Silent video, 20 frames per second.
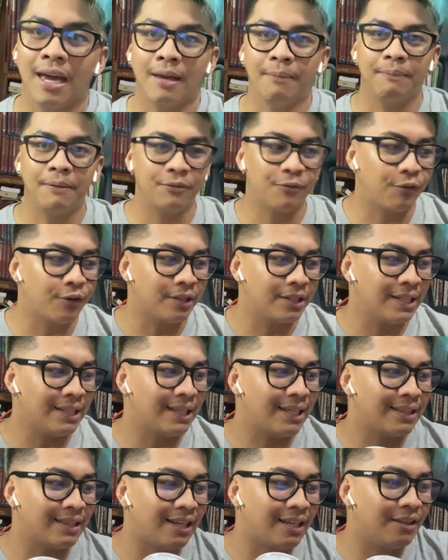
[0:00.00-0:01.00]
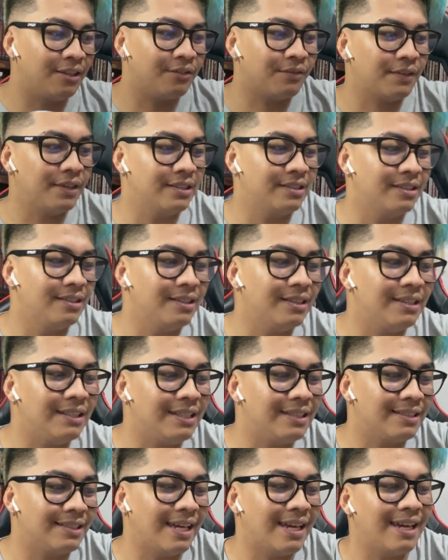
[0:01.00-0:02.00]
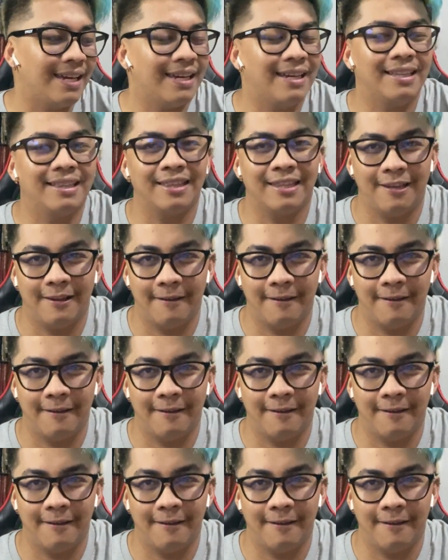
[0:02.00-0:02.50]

happy 49th anniversary Nisen.